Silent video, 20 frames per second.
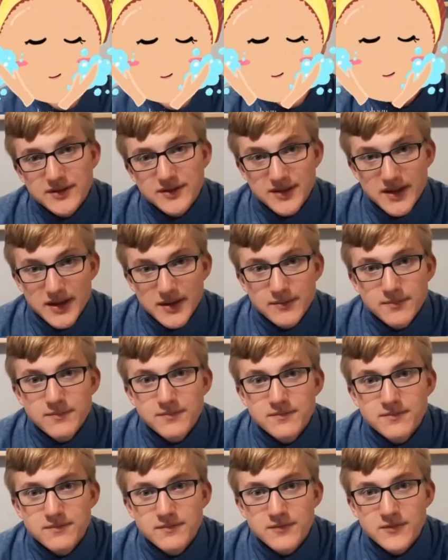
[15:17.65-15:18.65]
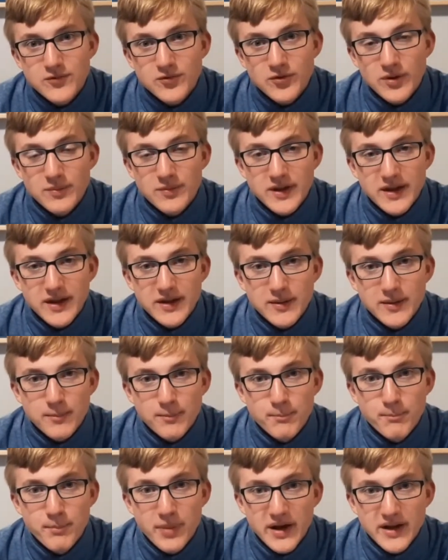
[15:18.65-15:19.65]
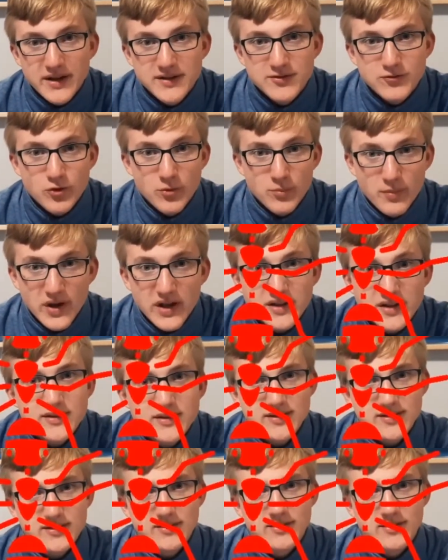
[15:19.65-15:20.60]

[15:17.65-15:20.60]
skin from like bites from mites.